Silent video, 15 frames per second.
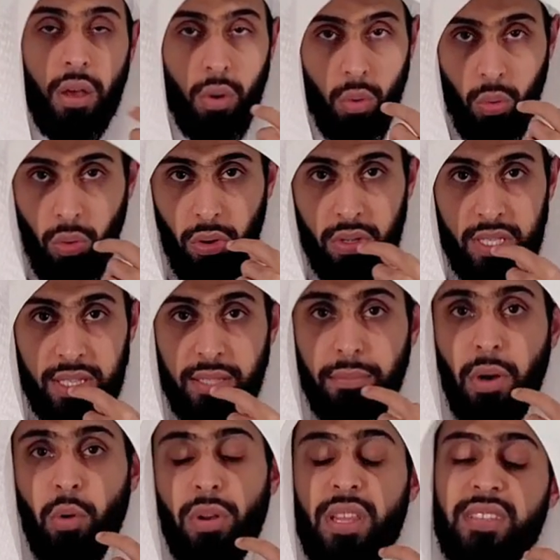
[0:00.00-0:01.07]
Or the
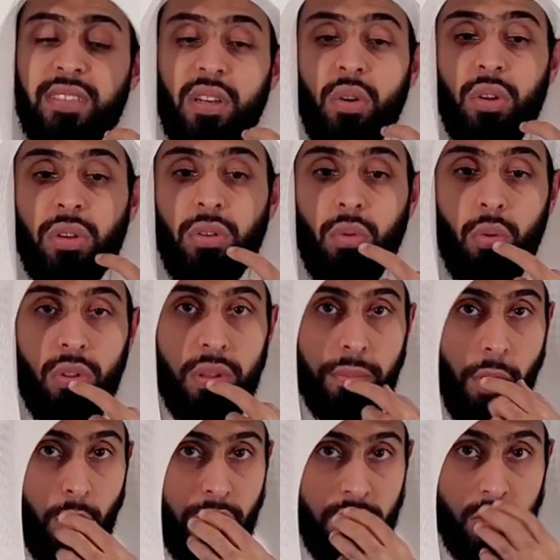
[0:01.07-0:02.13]
molars are gone,
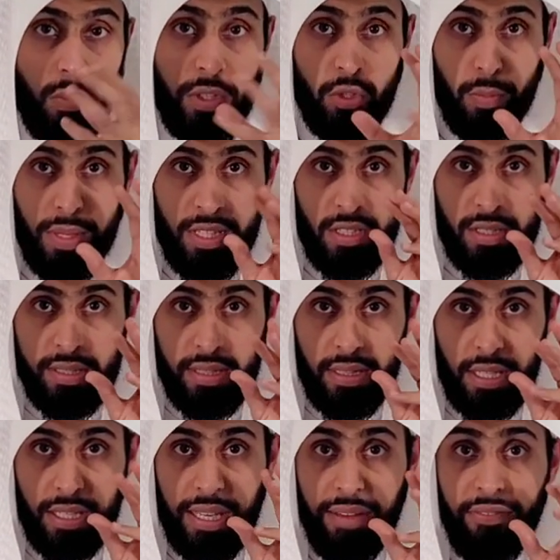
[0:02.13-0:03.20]
which means
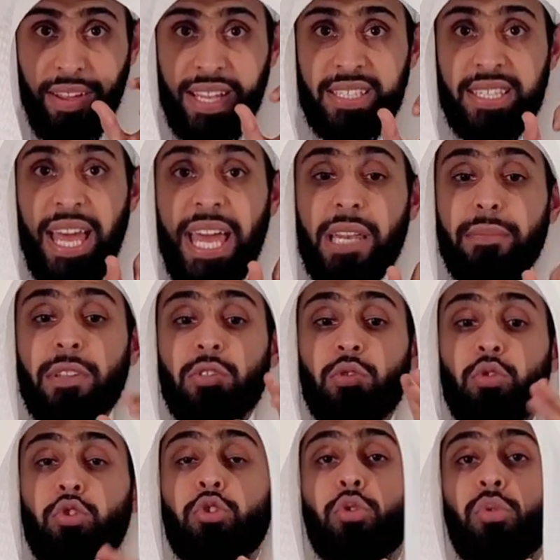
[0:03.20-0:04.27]
it affects the animal
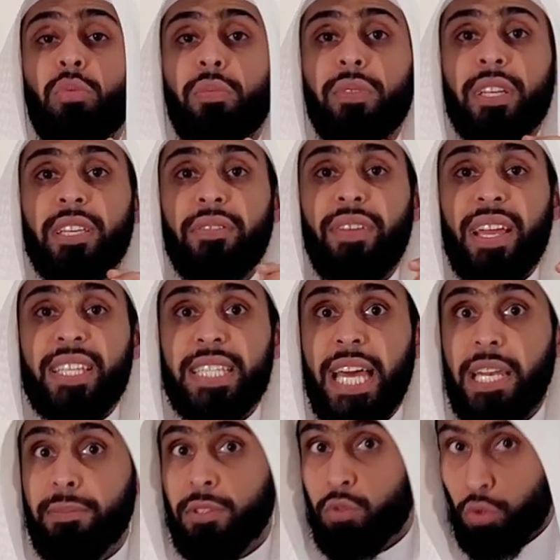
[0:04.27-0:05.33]
to chew. It affects the
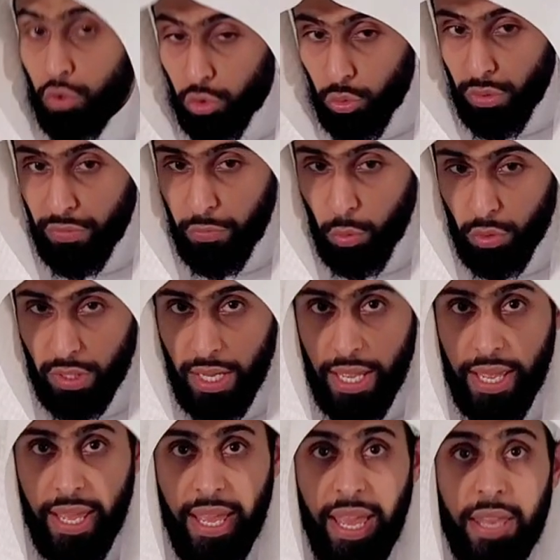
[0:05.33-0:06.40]
animal to chew the food.
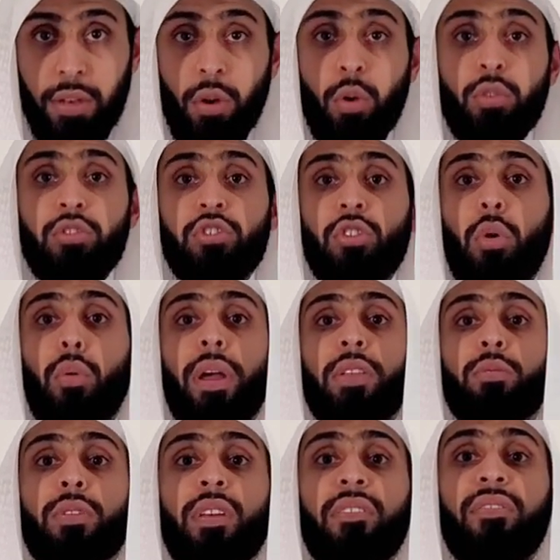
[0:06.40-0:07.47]
And also
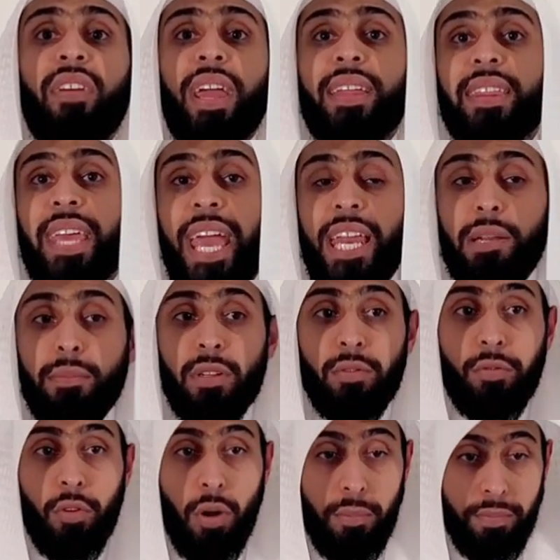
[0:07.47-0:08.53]
it would affect the
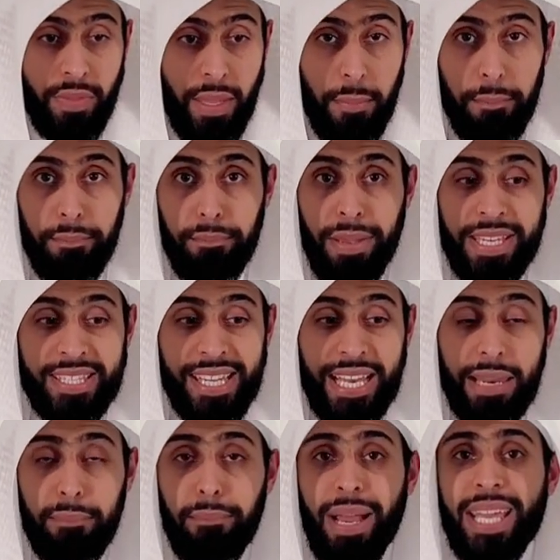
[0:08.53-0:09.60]
animal from
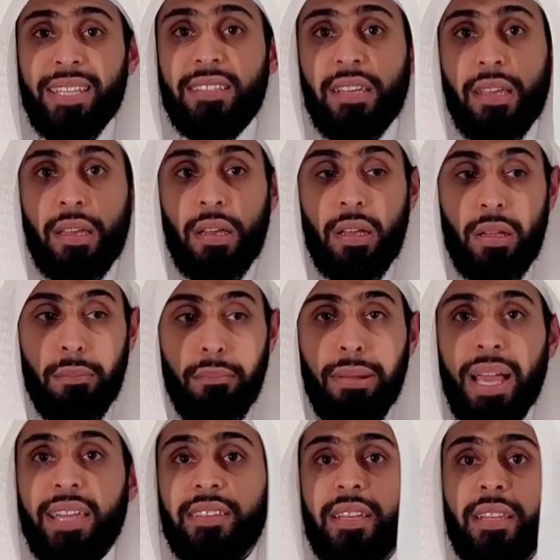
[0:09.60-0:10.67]
basically biting
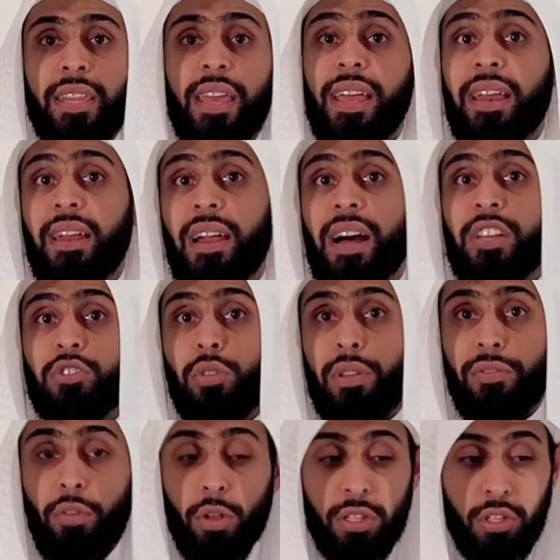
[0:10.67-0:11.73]
their grass or the
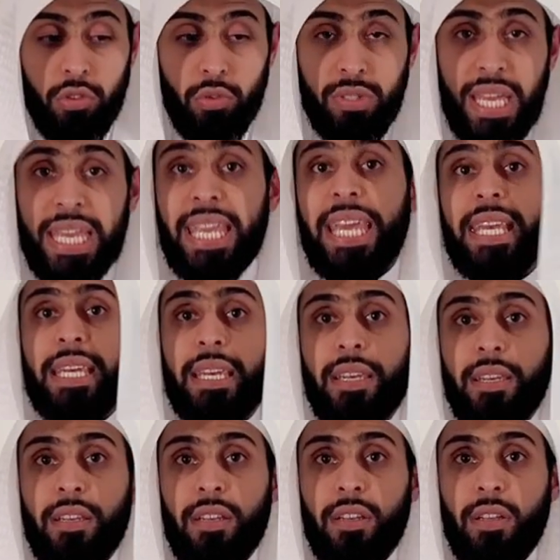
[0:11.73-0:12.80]
fodder to take in.
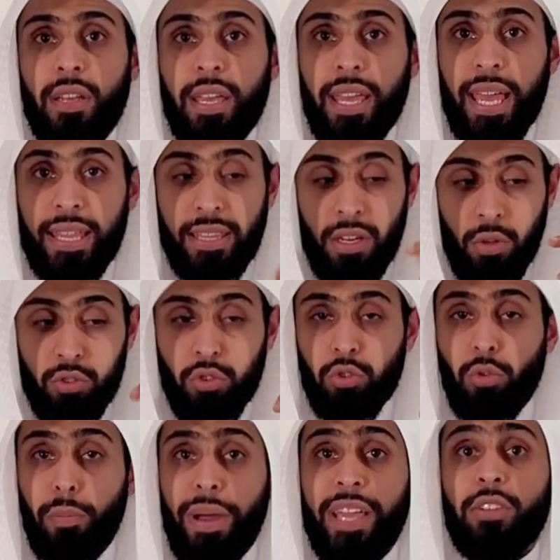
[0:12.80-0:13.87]
And then also
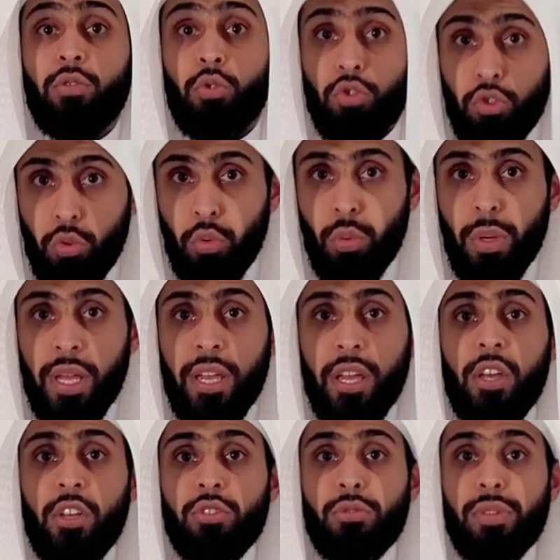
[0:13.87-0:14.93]
to bite to chew.
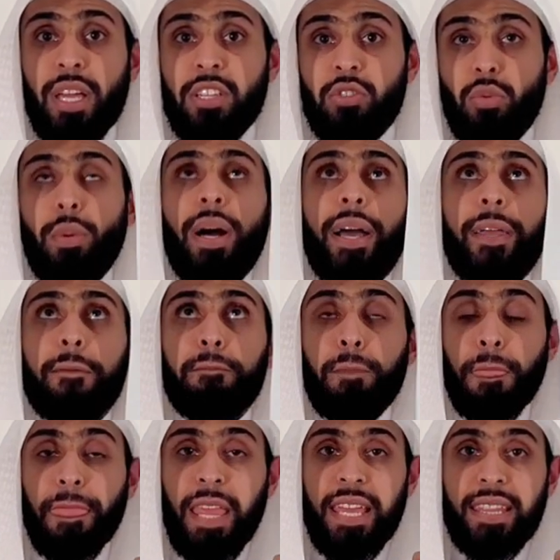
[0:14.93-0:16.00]
So that's why
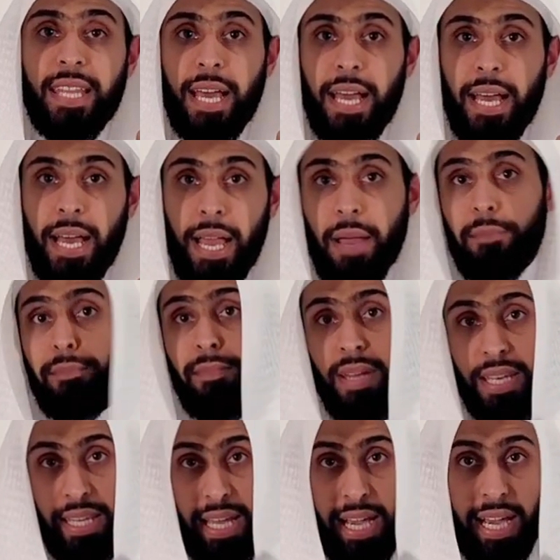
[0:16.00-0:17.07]
in the
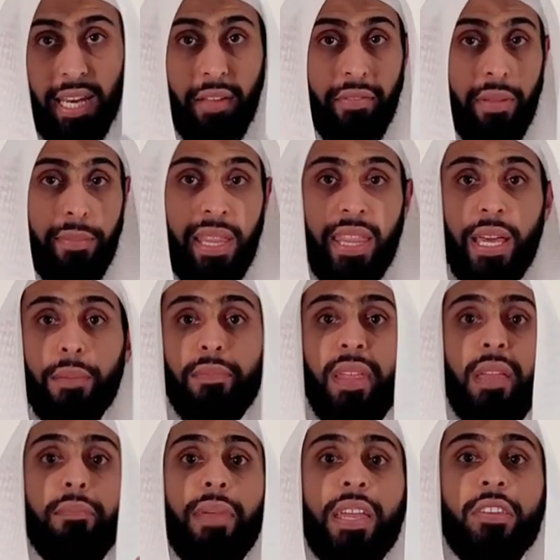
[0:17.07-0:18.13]
Hanafi madhab,
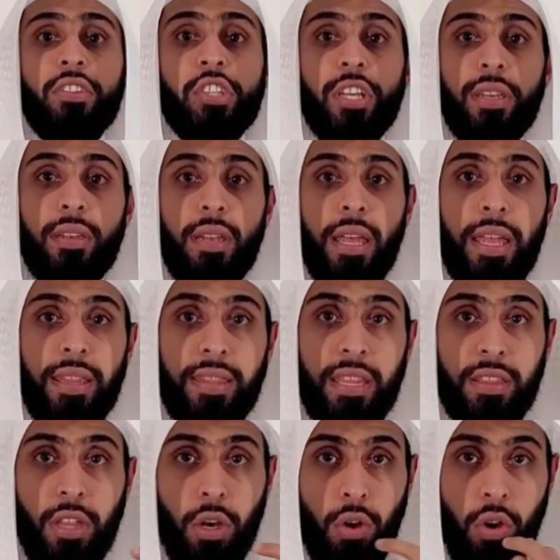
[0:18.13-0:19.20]
they mention
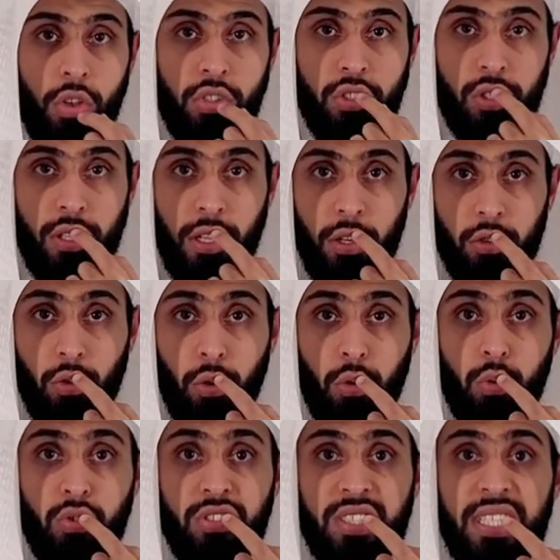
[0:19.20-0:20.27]
that to
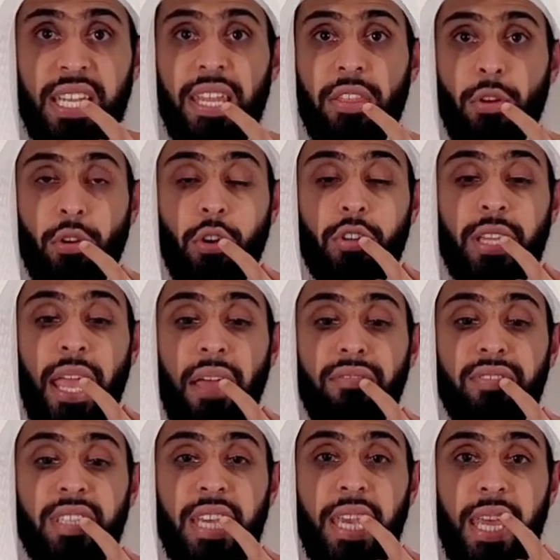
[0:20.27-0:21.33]
lose teeth or not have
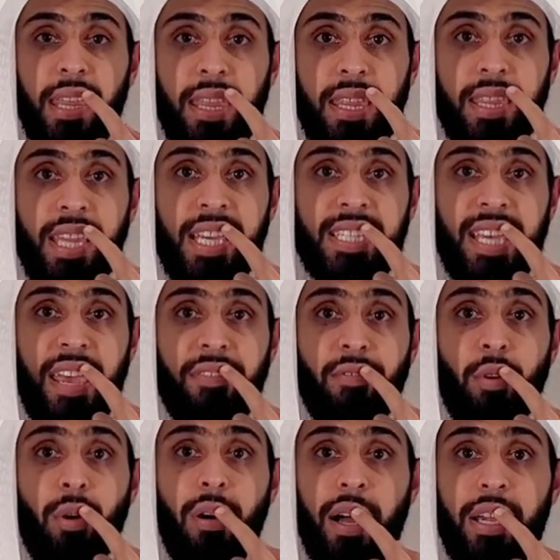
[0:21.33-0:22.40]
teeth, they say
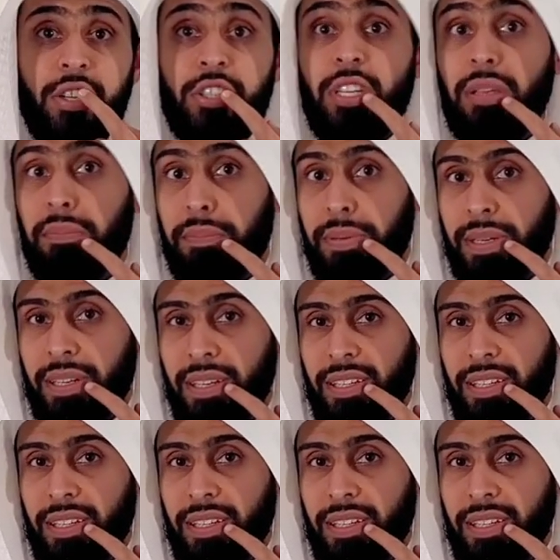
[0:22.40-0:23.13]
for a sheep.